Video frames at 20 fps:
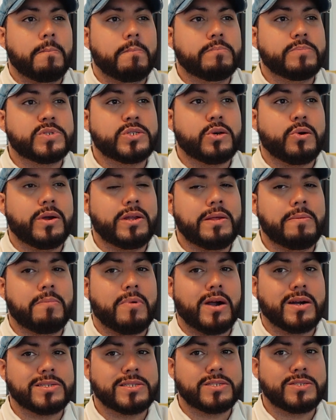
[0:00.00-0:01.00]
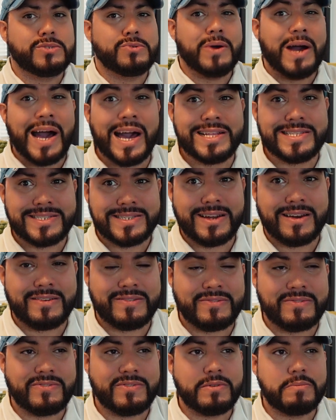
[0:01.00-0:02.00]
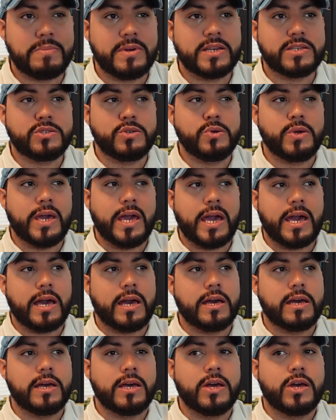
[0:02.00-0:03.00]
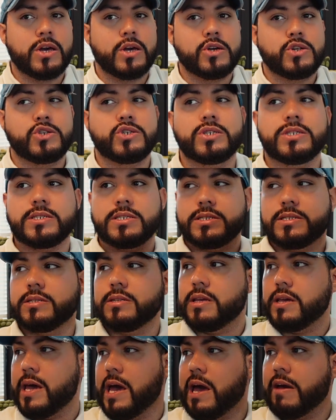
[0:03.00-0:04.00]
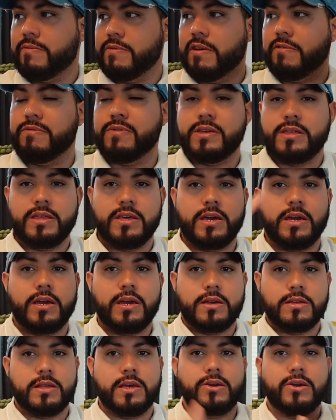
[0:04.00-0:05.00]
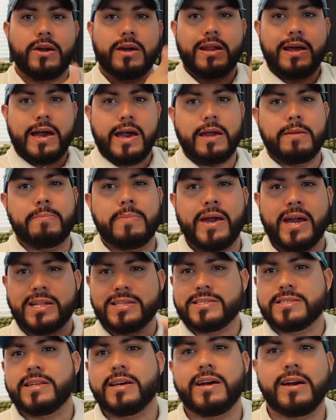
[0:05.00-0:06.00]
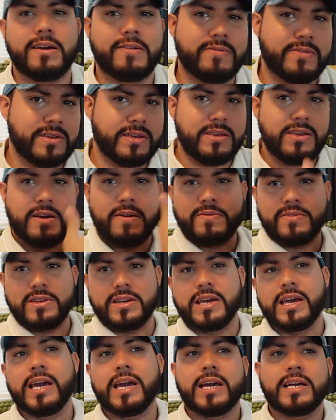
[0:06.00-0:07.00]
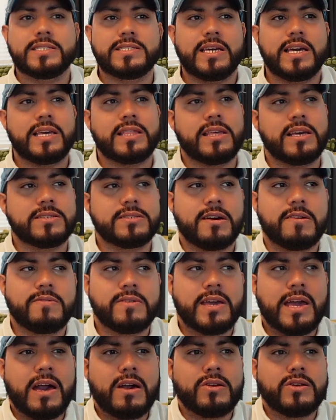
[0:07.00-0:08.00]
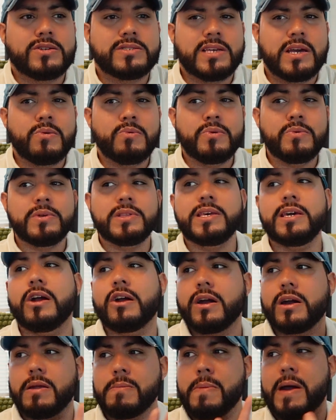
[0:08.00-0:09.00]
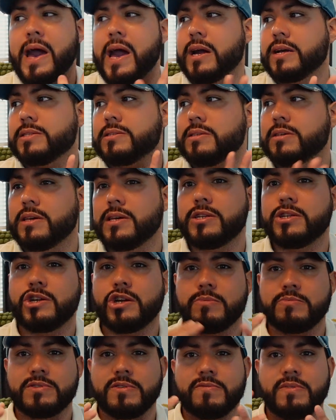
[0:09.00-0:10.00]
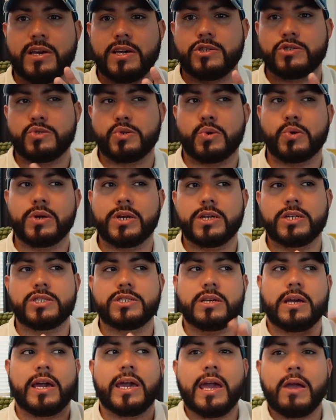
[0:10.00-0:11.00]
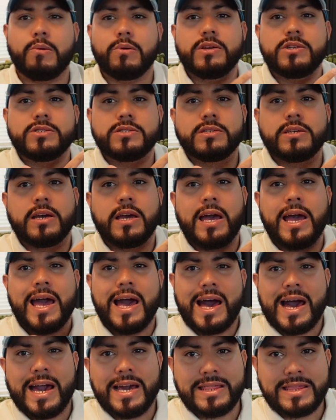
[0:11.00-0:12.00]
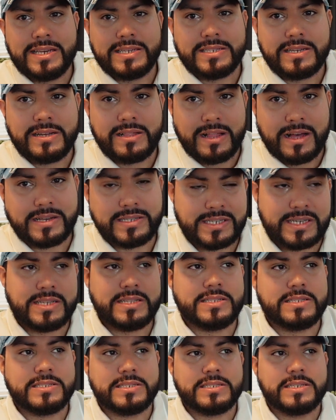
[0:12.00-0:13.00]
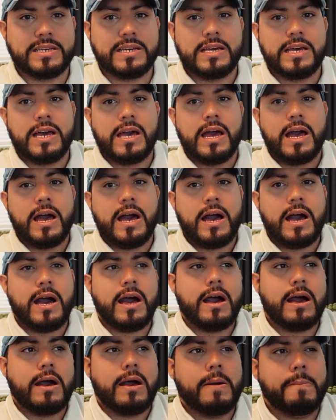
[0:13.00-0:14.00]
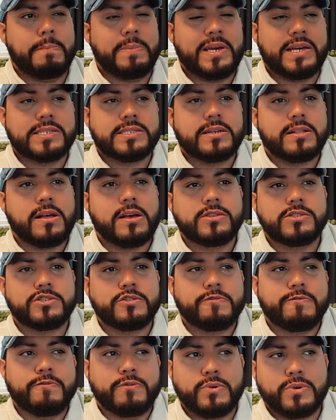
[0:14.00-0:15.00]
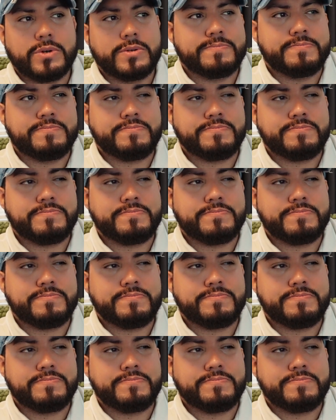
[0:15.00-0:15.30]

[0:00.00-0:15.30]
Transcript: So I need boxes to hide stuff because you can't just have everything. Like, you gotta hide pet stuff and you have to take things off the counters, and we really are kind of packed in terms of like storage. I can't really just hide things in closets because the closets are full.